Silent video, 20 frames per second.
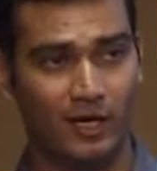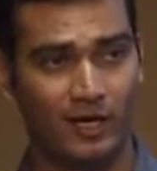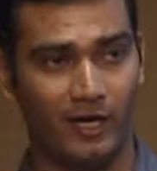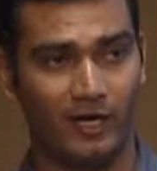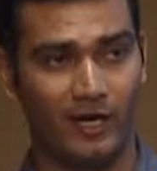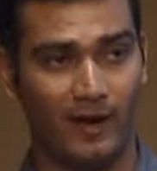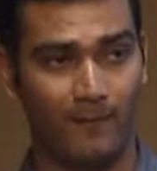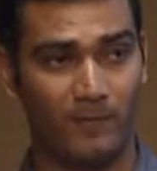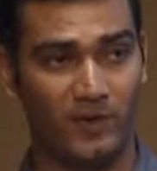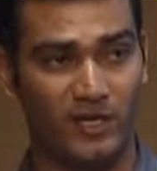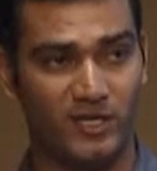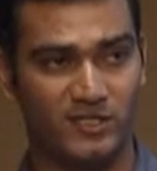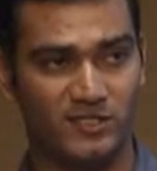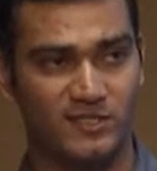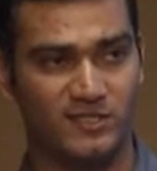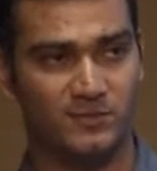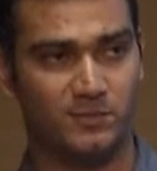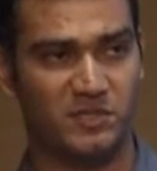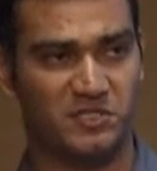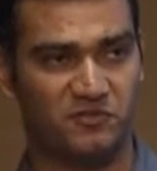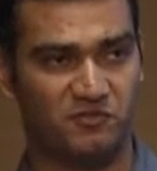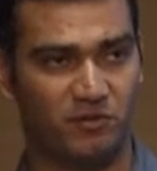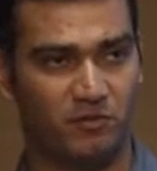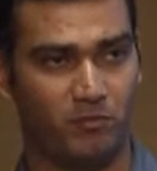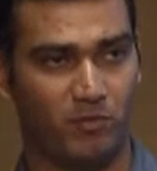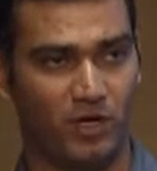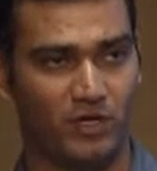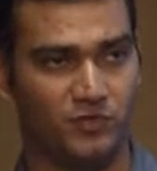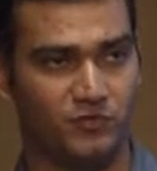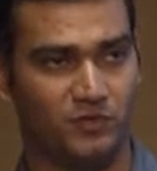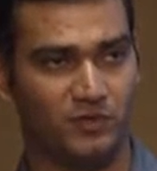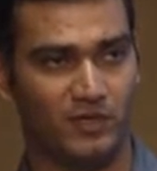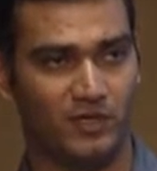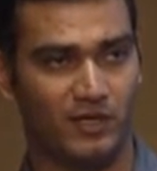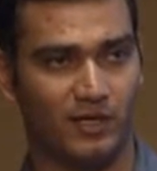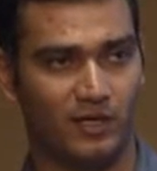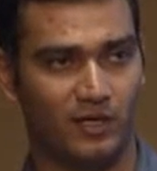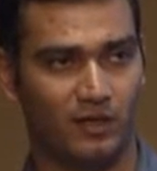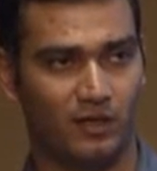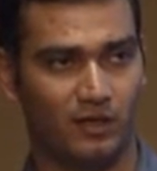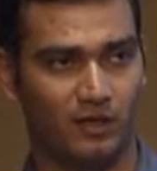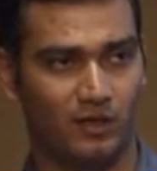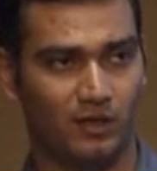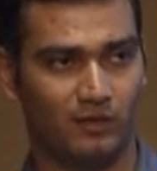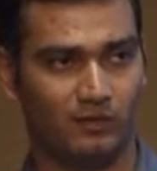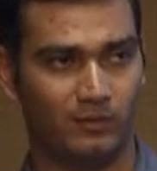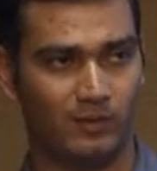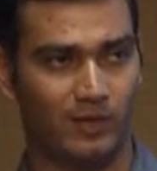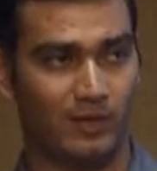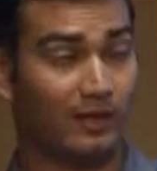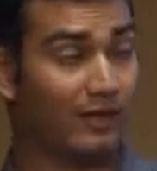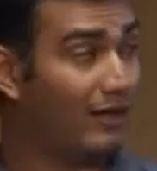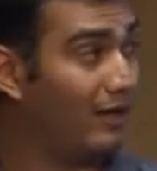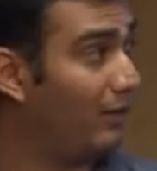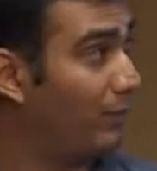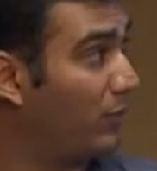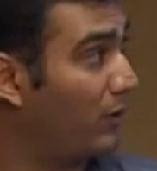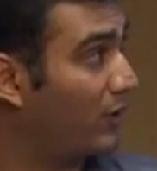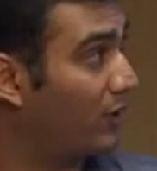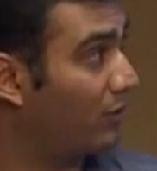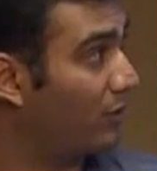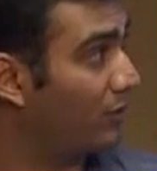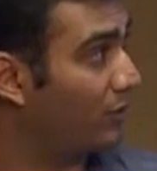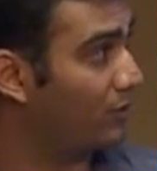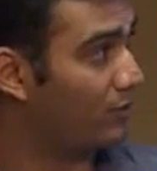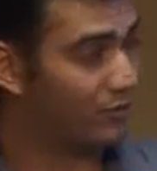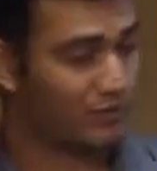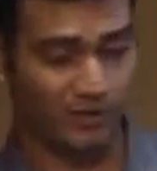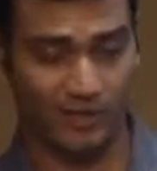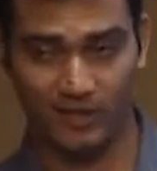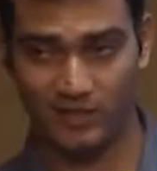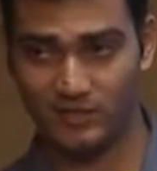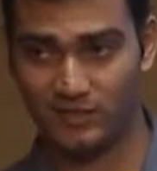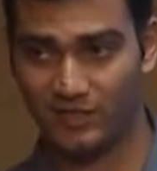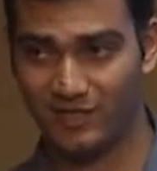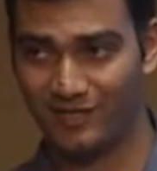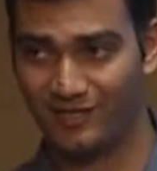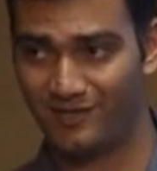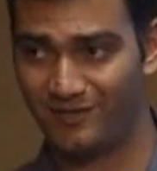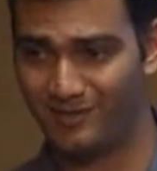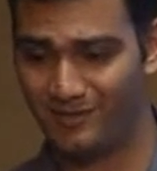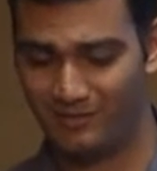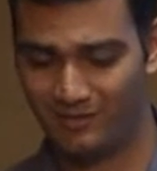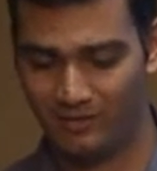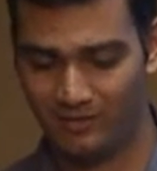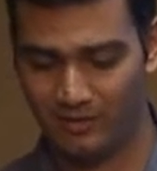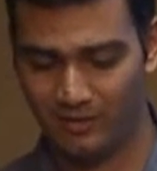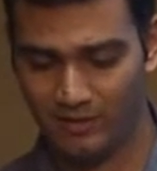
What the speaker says: and application-specific password that a particular user has created.